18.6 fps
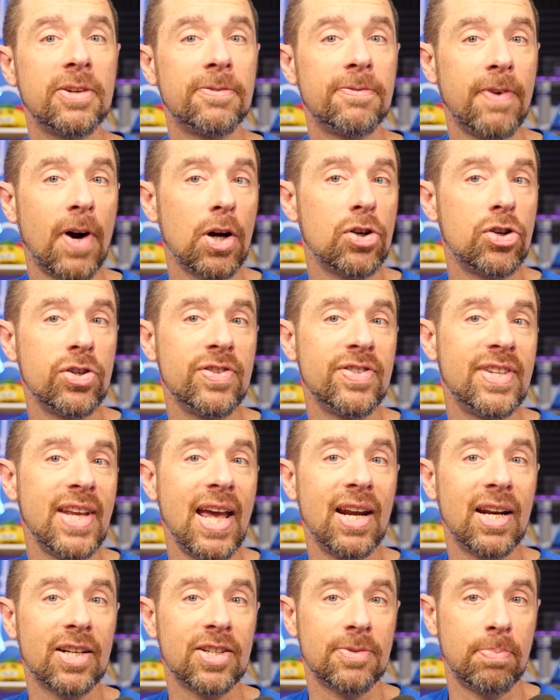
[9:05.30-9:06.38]
functions
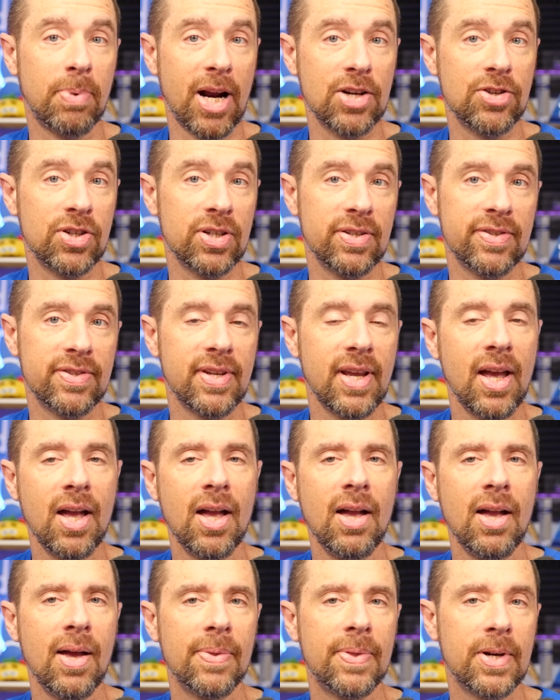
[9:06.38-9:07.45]
and expressions.
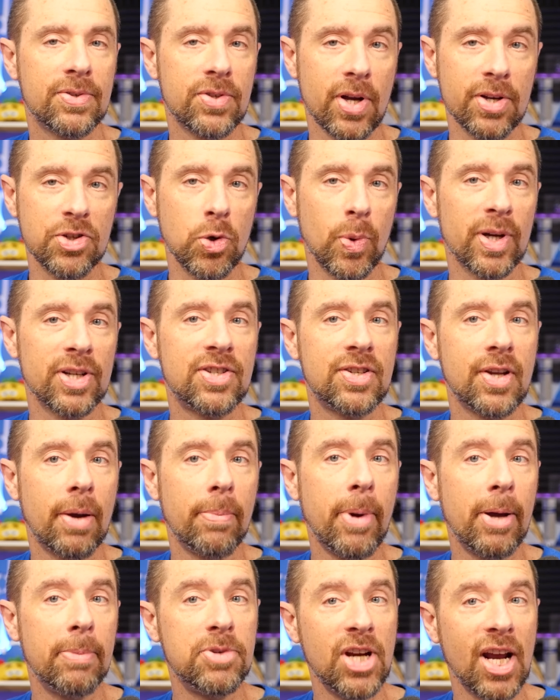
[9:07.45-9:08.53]
There's also a
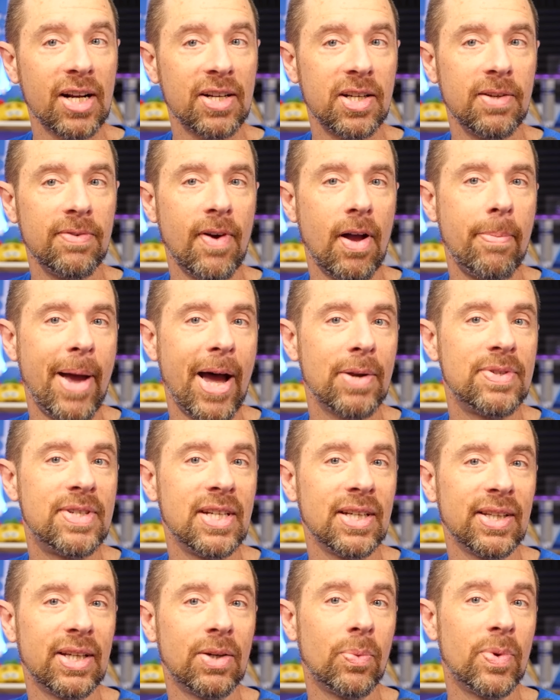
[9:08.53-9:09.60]
sub-objective about
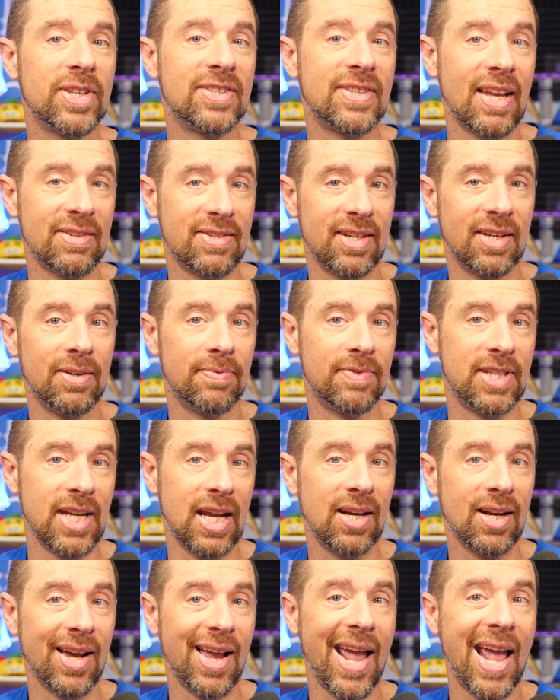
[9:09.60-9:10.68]
dealing with sensitive
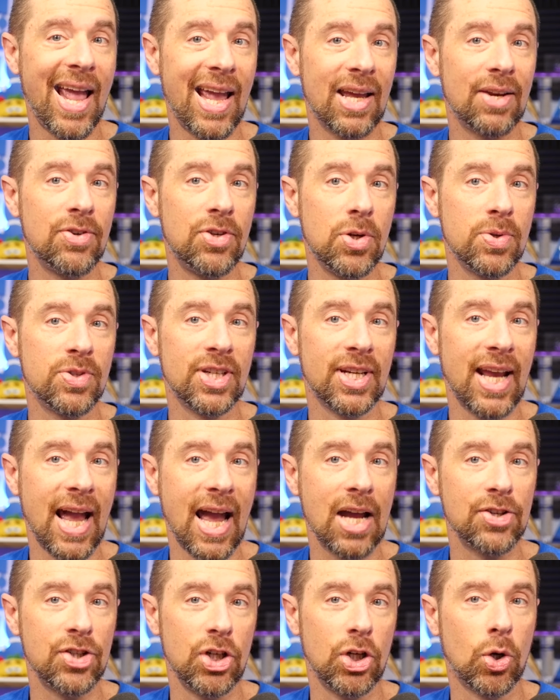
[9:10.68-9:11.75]
data and using
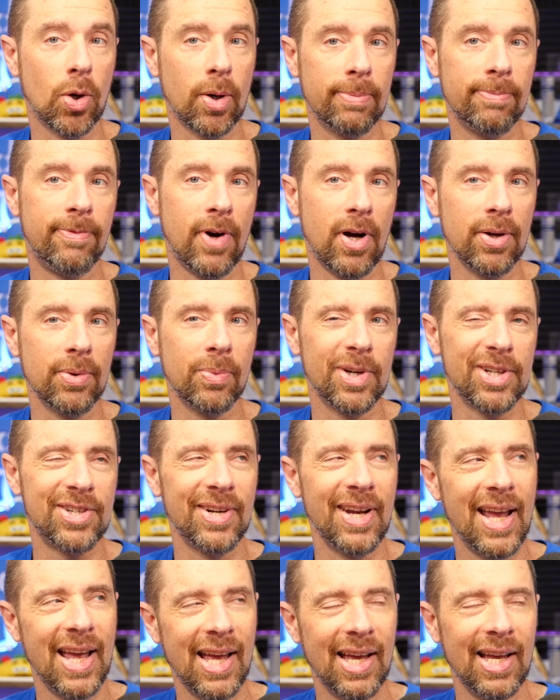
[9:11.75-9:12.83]
HashiCorp Vault,
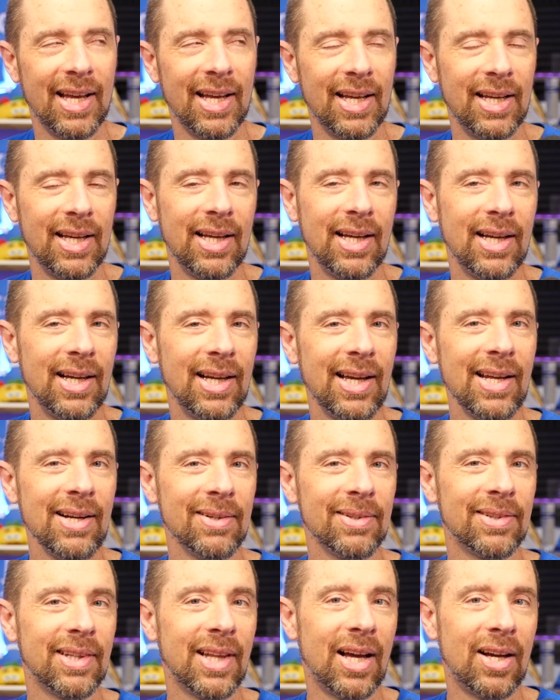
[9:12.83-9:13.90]
which I
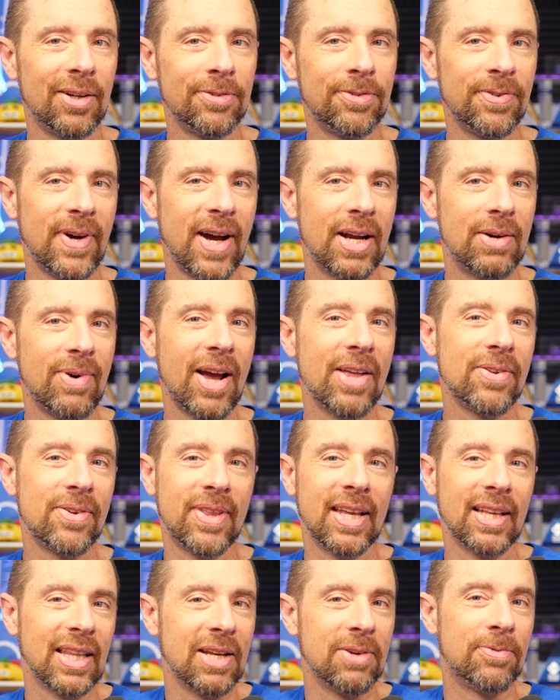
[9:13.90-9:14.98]
don't love. I'd rather
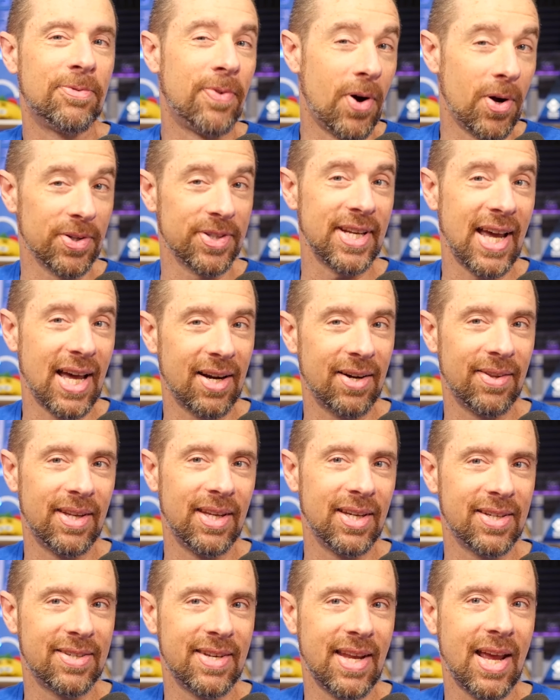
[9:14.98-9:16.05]
they leave Vault out of the
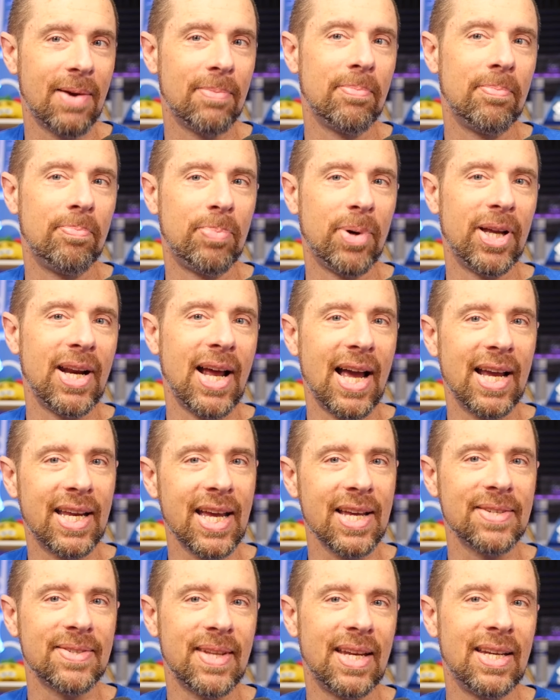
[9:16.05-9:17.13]
exam, but I
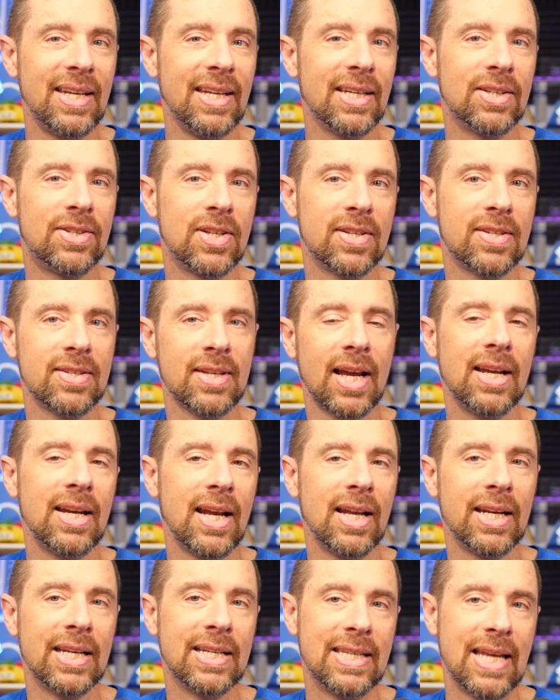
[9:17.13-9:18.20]
guess they needed to cite
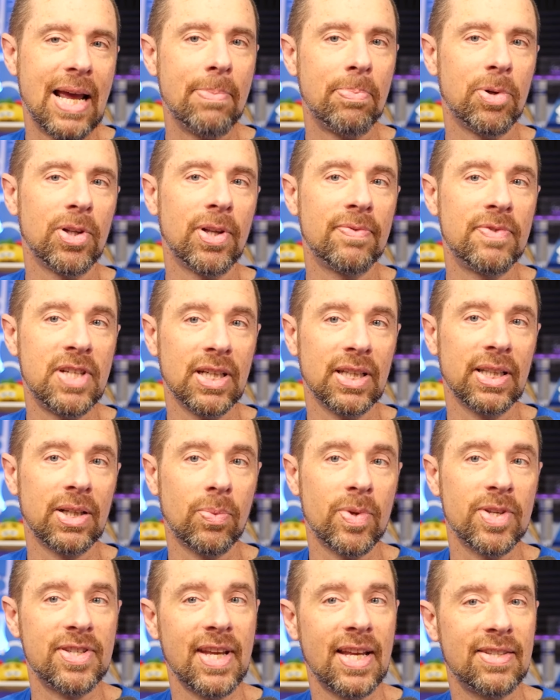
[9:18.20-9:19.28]
an example of dealing
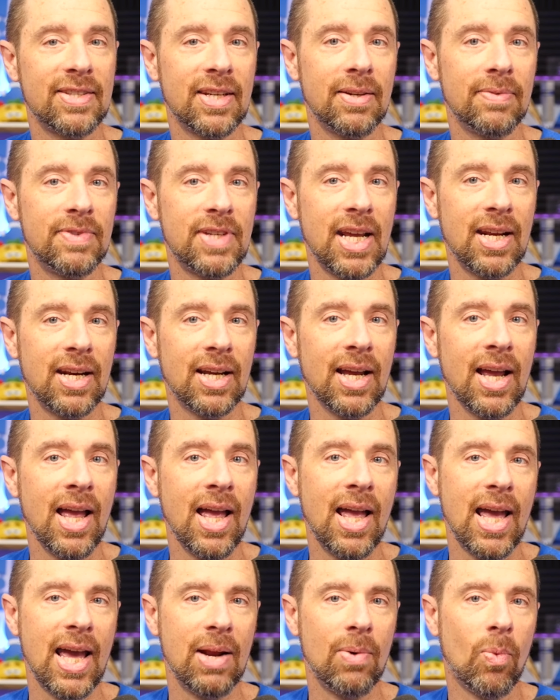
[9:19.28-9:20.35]
with sensitive data
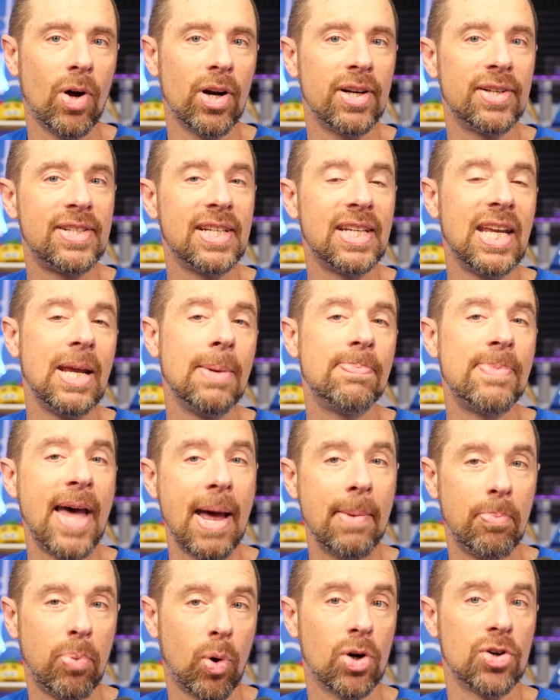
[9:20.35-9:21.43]
and wanted to keep
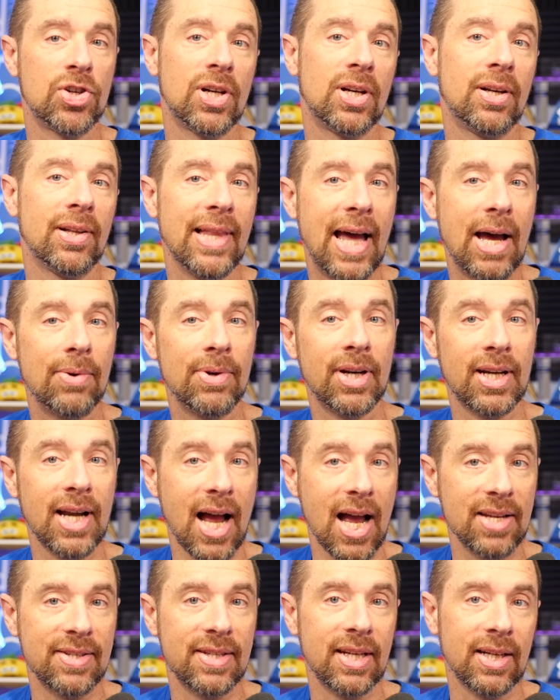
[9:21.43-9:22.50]
that portion cloud
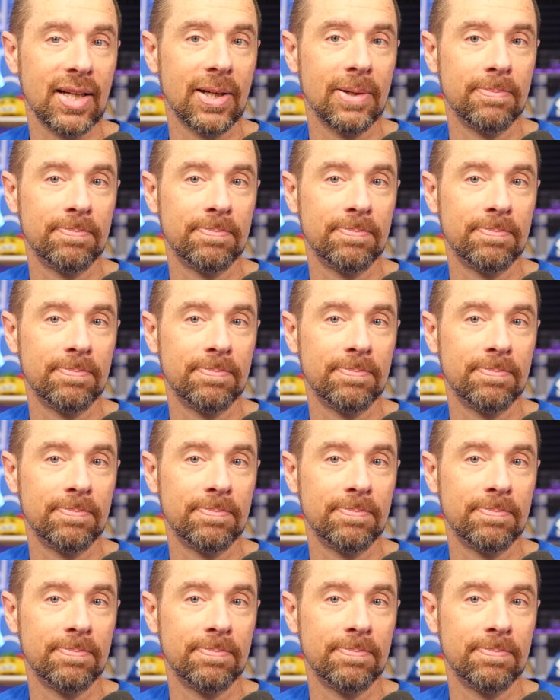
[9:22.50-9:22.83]
agnostic.